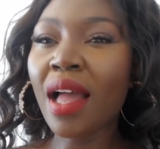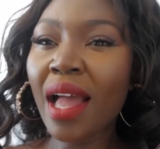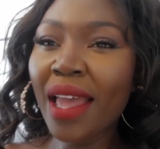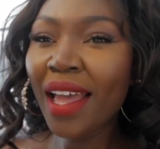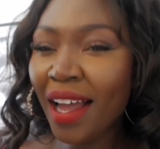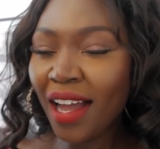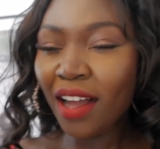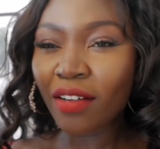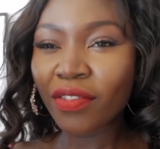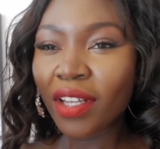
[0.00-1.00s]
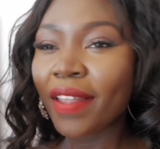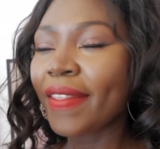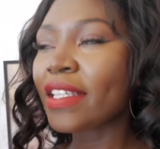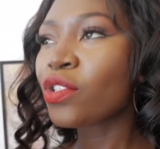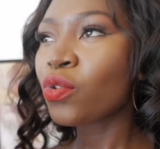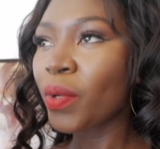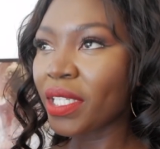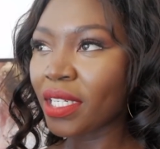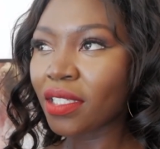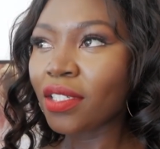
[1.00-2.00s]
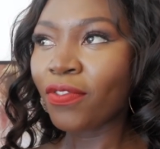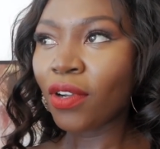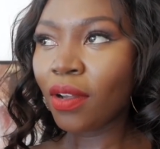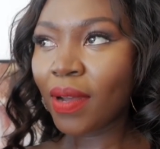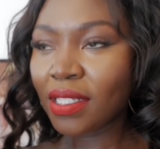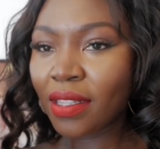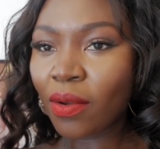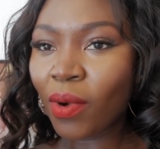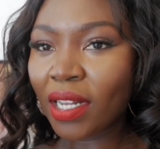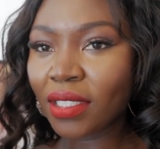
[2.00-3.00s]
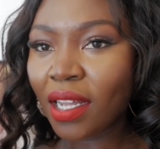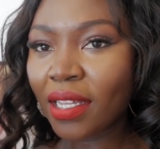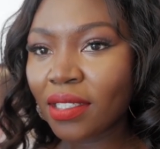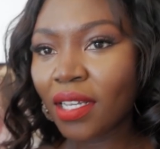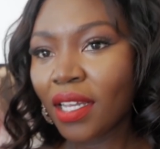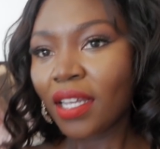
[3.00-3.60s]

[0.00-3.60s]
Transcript: I have the sweetest followers in the world, guys.